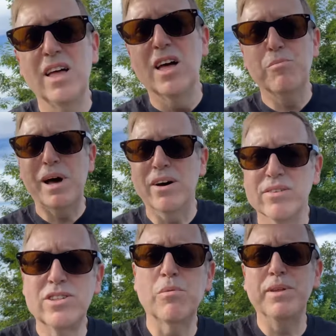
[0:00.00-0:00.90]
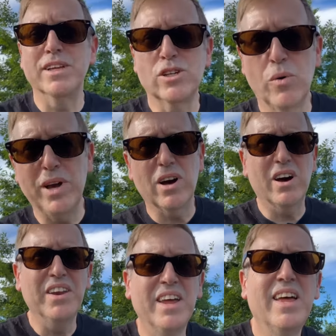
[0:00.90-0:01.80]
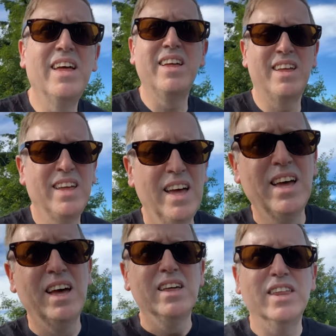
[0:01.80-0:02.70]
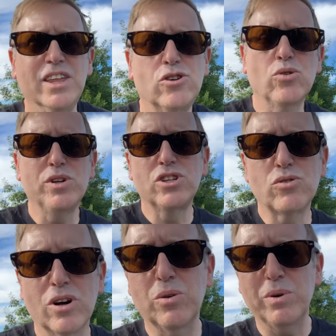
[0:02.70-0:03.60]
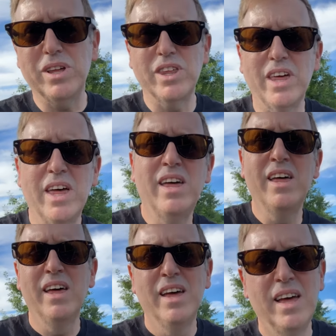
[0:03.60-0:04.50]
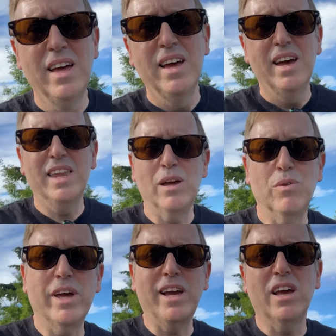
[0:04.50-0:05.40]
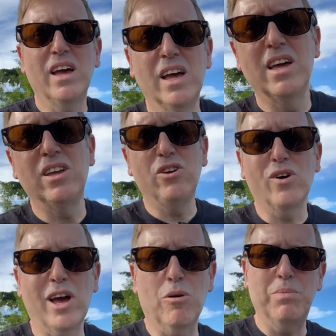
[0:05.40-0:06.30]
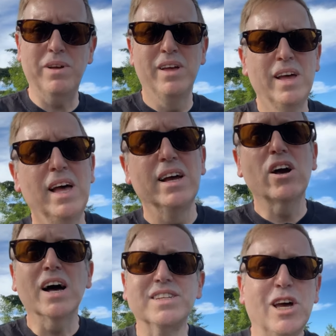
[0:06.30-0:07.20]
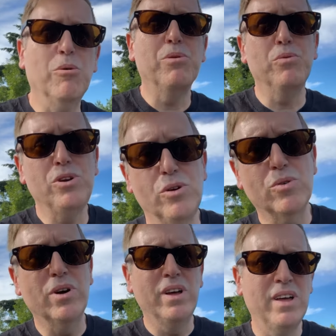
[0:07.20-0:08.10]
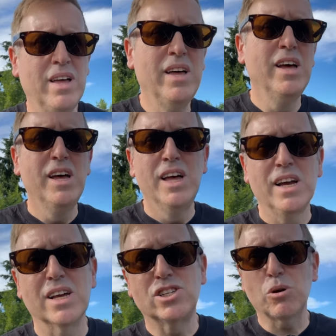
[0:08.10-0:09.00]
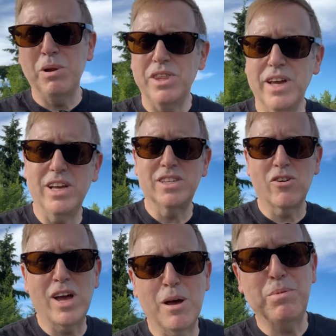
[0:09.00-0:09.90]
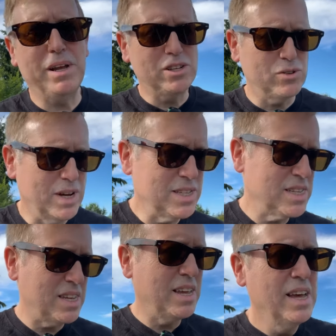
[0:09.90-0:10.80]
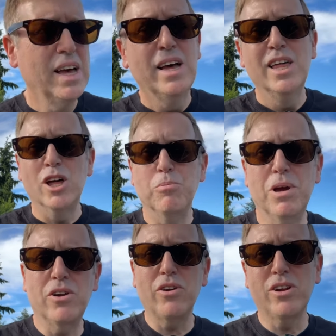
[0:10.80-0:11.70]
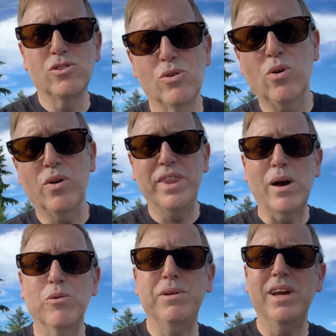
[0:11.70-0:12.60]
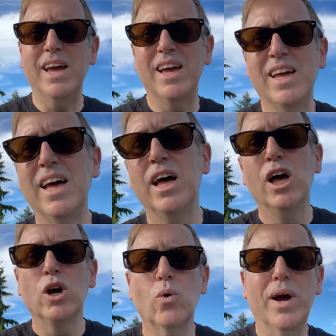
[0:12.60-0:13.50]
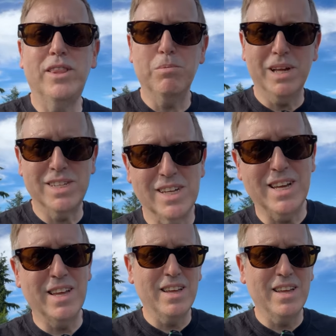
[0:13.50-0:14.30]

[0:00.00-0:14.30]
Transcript: about something that's going on that they truly struggle with, and they would like your help, God's help through you, because so many things are happening to us that are beyond our control, and that would be quite the blessing.